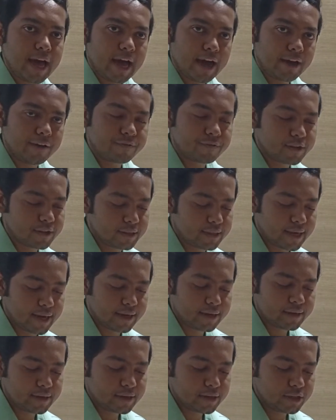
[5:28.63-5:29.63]
After
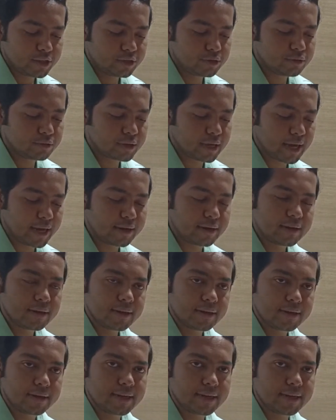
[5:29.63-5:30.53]
that, you can